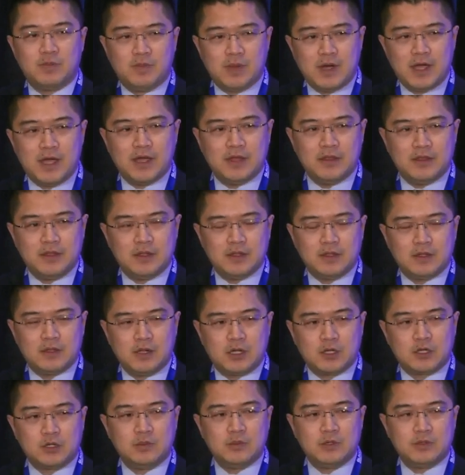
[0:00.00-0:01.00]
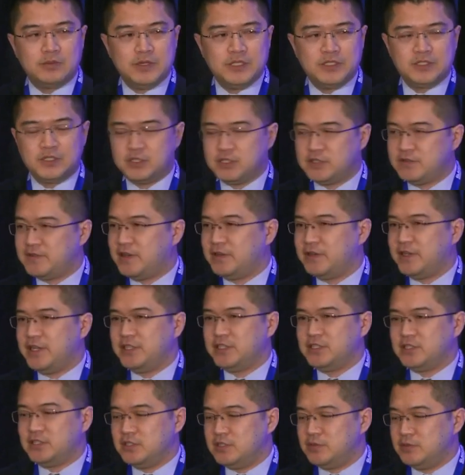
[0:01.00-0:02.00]
by the Glaucoma Research
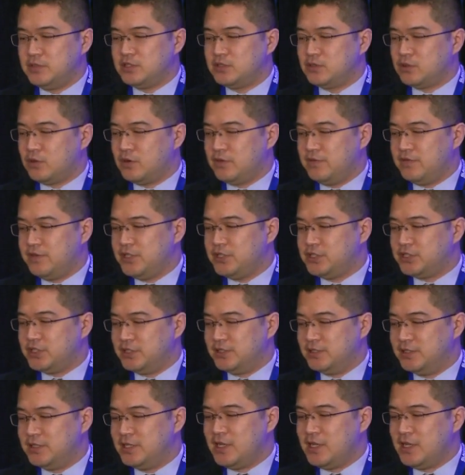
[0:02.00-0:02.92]
Foundation to restore vision.